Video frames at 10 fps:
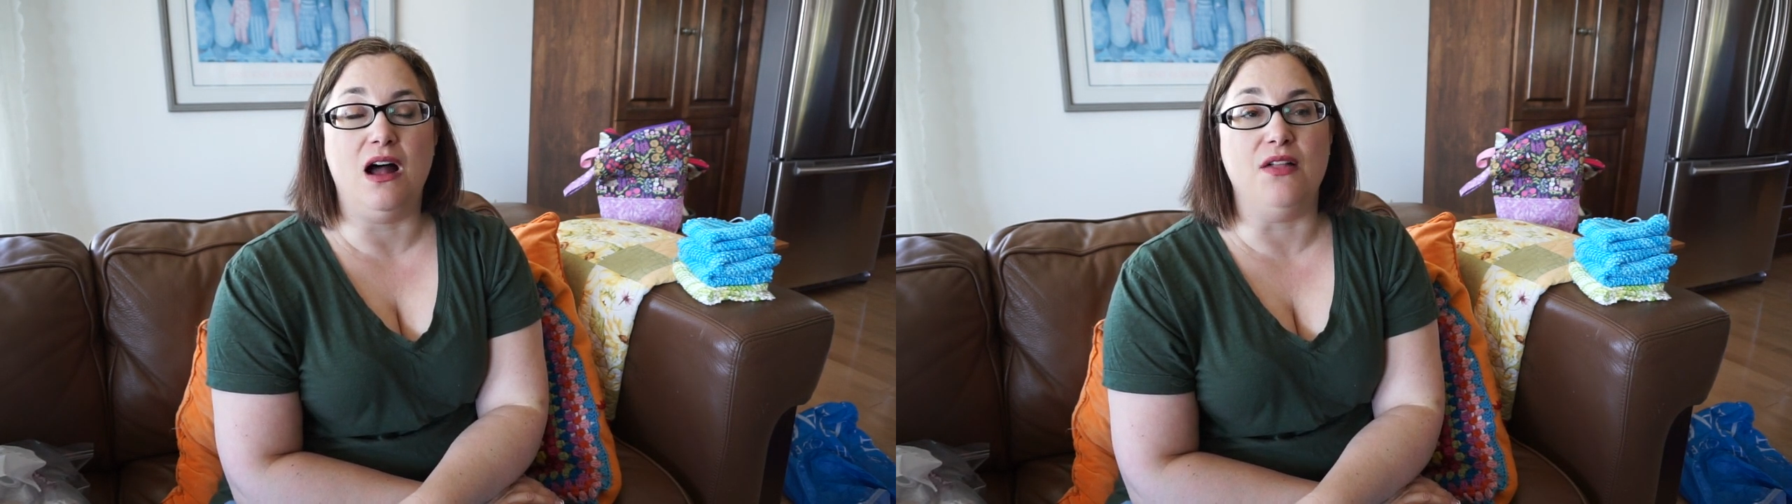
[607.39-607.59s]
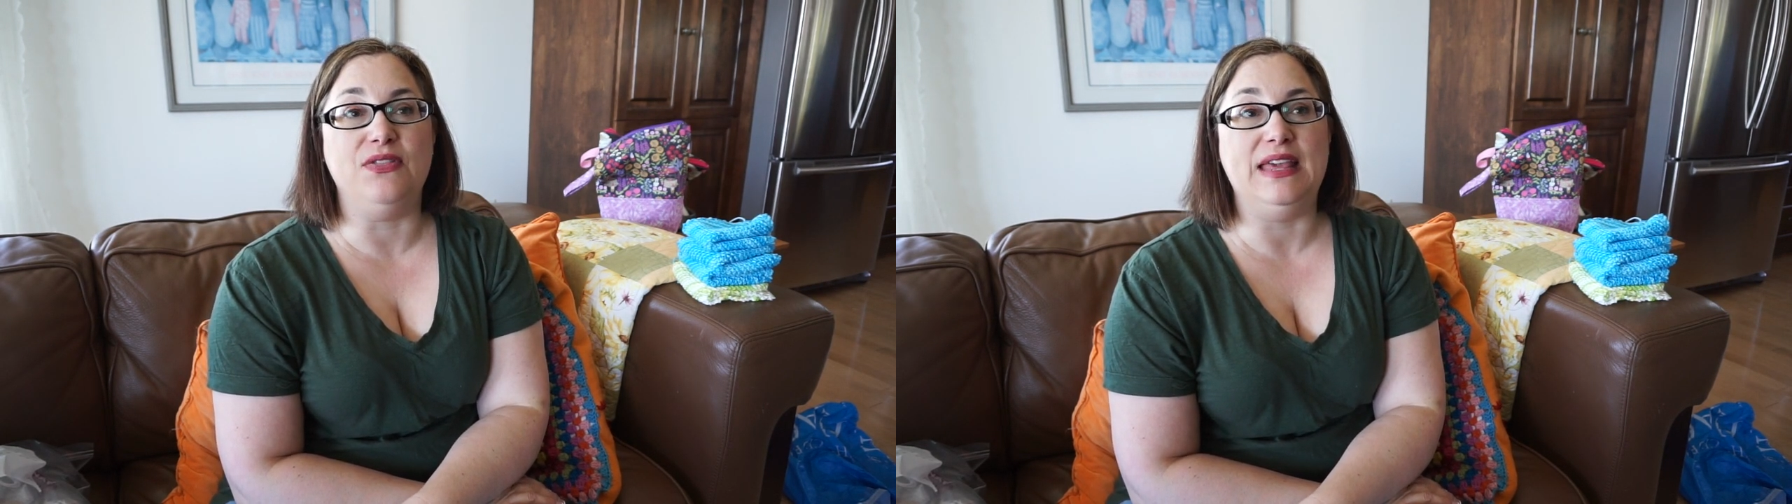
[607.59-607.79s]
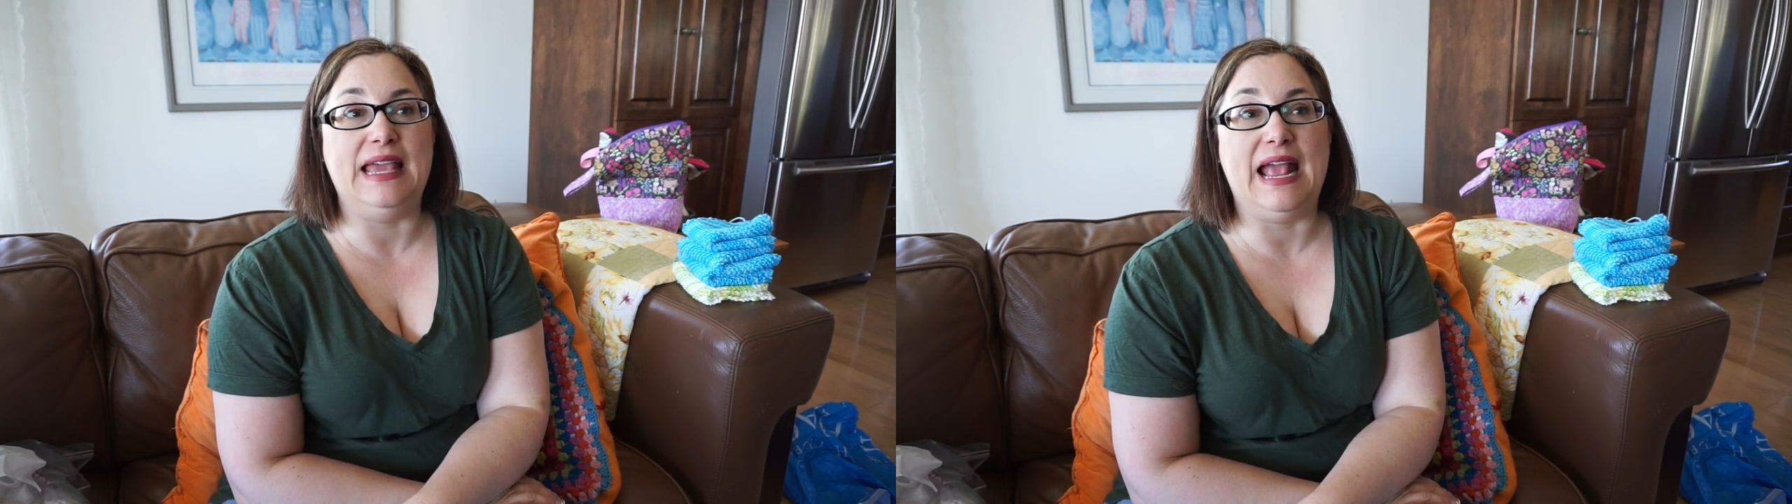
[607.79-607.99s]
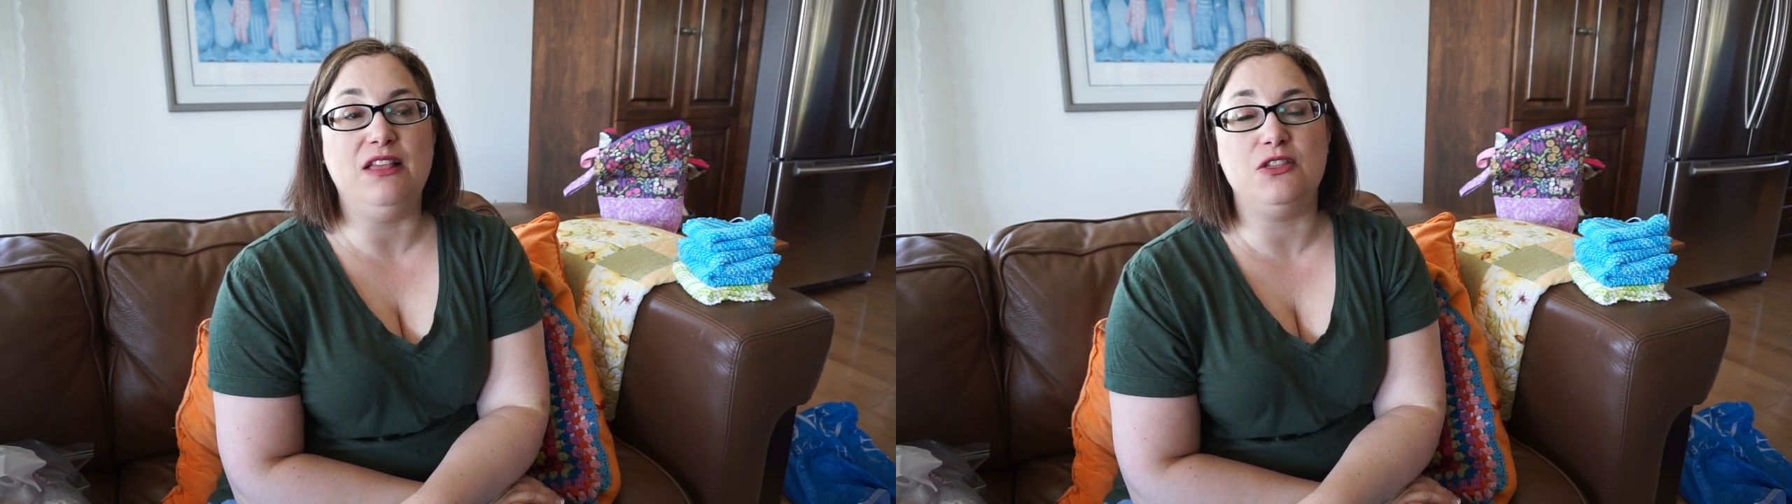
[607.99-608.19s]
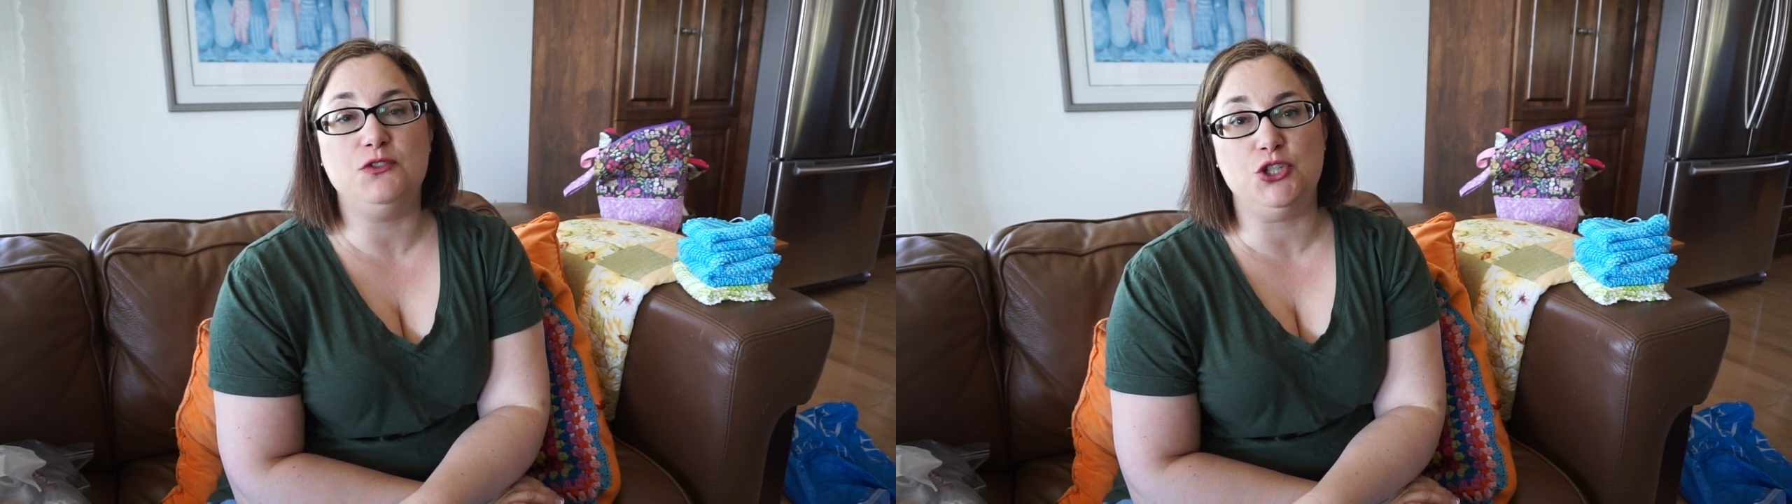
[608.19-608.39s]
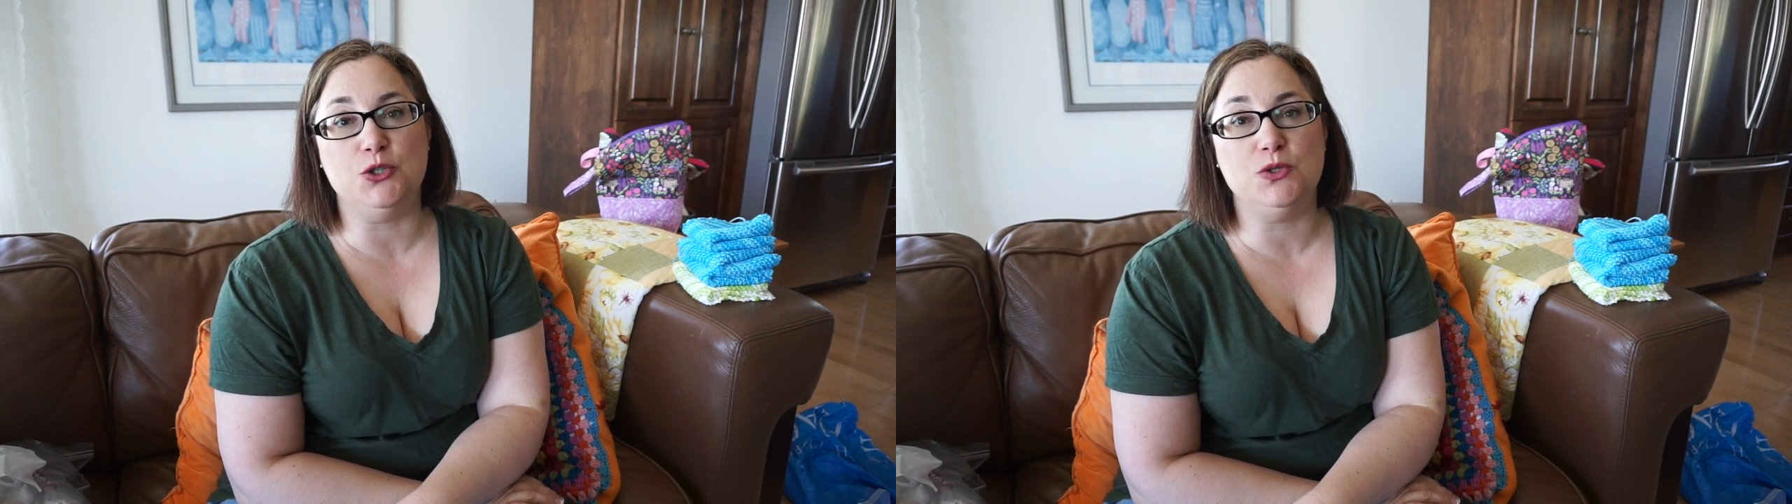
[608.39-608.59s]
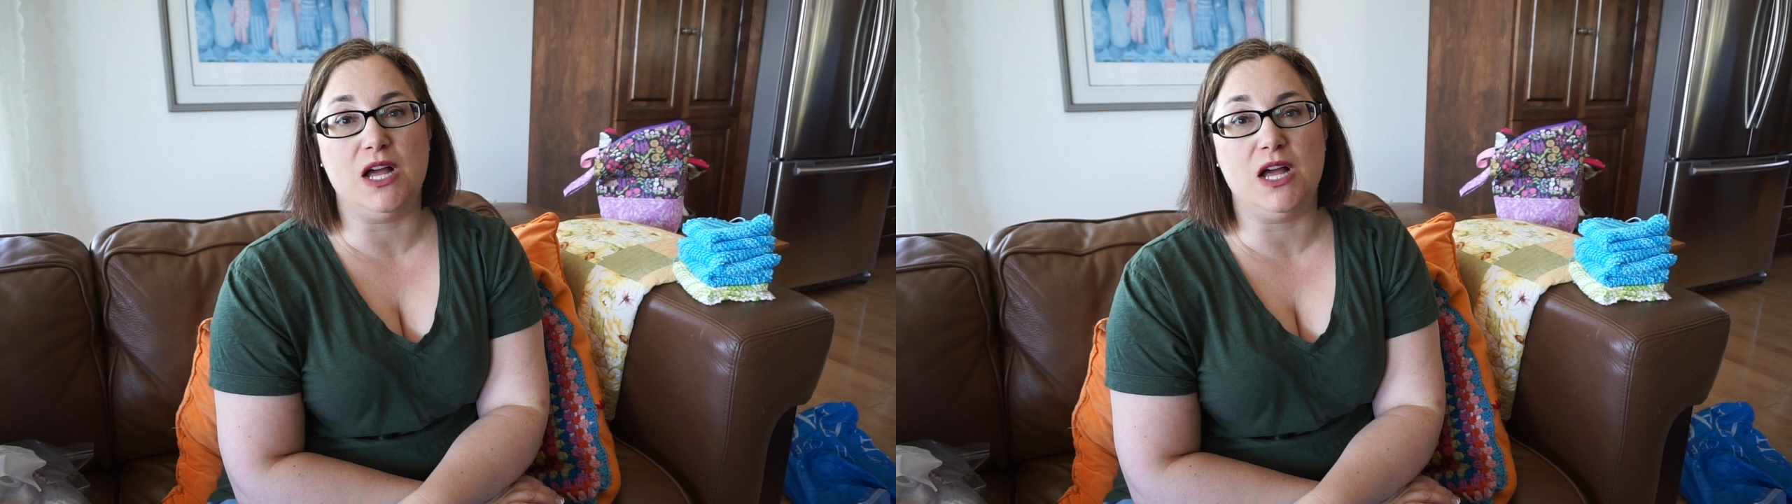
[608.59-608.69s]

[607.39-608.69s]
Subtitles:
on the 8th of June,